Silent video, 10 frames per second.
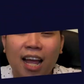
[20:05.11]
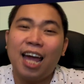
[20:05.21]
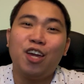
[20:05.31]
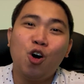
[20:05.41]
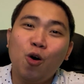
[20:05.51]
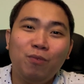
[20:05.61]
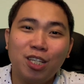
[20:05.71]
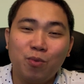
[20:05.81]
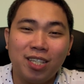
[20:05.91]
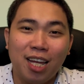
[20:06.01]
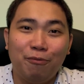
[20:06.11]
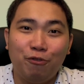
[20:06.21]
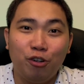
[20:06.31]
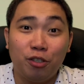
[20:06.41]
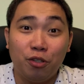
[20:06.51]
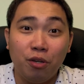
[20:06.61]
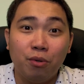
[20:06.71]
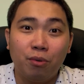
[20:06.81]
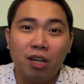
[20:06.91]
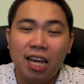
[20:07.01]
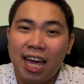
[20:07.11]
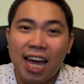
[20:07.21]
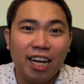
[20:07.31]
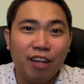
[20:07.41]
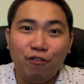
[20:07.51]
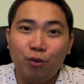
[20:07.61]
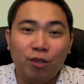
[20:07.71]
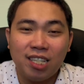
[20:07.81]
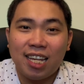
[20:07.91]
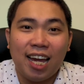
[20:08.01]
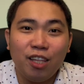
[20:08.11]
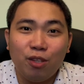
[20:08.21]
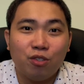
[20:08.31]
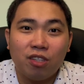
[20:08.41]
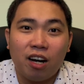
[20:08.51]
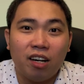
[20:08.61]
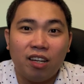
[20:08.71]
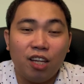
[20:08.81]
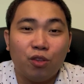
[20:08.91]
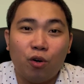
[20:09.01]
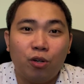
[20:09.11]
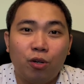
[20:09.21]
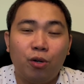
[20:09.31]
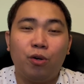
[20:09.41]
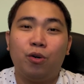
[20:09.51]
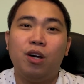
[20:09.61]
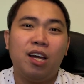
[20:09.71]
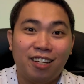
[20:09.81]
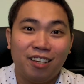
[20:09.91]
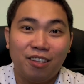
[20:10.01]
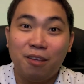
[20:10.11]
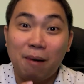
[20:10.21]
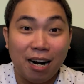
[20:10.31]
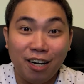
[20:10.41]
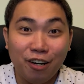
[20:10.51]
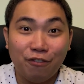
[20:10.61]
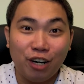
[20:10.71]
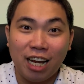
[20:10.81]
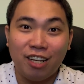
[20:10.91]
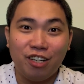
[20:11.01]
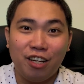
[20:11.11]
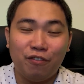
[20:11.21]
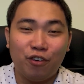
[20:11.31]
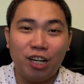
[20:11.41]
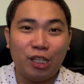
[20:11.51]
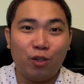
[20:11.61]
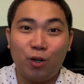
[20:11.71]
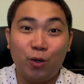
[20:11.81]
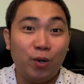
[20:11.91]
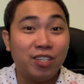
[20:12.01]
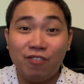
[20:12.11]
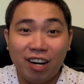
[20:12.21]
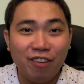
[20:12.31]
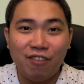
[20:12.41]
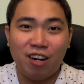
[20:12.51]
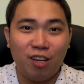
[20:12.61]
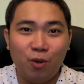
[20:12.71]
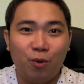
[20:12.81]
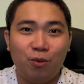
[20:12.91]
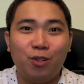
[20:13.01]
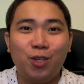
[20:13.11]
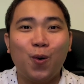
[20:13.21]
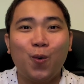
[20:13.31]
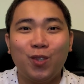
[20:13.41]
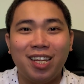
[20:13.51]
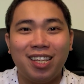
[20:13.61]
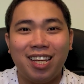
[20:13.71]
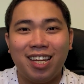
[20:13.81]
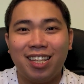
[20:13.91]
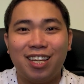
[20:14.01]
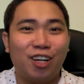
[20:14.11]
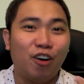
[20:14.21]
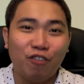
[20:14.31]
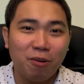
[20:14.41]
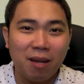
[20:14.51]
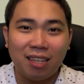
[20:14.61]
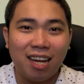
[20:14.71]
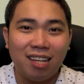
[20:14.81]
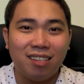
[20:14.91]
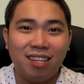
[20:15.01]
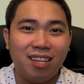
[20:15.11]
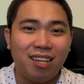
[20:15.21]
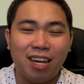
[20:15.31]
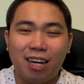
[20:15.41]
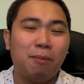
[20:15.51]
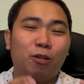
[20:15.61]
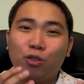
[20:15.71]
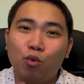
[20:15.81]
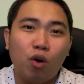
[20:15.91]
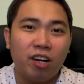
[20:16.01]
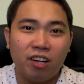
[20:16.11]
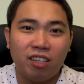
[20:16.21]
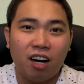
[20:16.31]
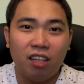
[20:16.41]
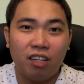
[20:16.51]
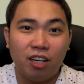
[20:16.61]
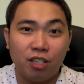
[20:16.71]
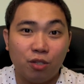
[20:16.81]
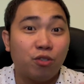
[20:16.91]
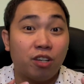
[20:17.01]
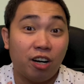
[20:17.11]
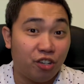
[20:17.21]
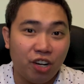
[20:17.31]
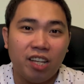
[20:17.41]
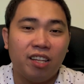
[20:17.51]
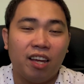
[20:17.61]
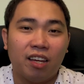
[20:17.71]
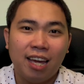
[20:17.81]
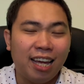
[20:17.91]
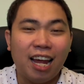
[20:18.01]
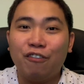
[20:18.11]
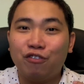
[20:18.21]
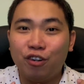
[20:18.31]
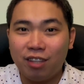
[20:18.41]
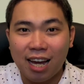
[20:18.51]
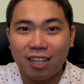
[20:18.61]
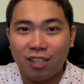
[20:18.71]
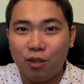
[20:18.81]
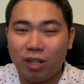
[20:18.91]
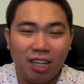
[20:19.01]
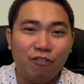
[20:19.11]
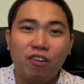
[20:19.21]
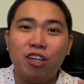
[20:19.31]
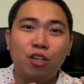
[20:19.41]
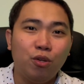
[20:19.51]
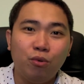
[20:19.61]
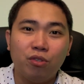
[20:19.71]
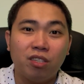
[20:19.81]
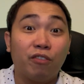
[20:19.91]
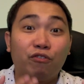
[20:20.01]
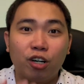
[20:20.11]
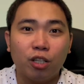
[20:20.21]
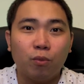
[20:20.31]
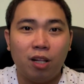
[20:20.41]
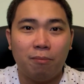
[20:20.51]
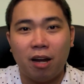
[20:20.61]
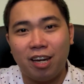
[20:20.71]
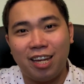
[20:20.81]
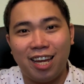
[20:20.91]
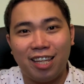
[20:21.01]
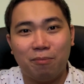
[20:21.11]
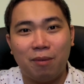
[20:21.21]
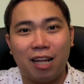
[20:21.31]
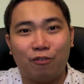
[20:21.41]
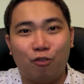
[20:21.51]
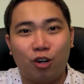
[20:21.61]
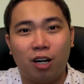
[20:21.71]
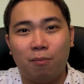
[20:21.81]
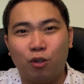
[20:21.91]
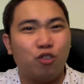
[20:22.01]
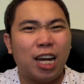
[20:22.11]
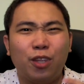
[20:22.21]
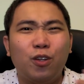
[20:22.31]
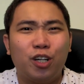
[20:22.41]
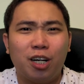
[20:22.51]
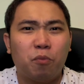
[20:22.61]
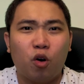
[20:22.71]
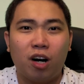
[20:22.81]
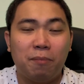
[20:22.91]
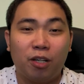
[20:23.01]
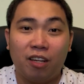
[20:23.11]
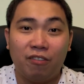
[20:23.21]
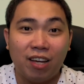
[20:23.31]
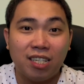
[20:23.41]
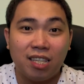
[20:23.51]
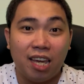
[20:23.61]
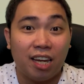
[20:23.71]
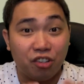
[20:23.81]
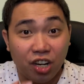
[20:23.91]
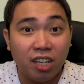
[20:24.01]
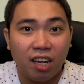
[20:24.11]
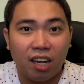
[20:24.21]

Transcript: I hope this was helpful to you, and if you decide to start eToro, the barrier for entry for eToro is very, very low. You only need a government ID and about $200 to start trading. And after that, you can even use the virtual money in the platform to try to learn more about investing and trading.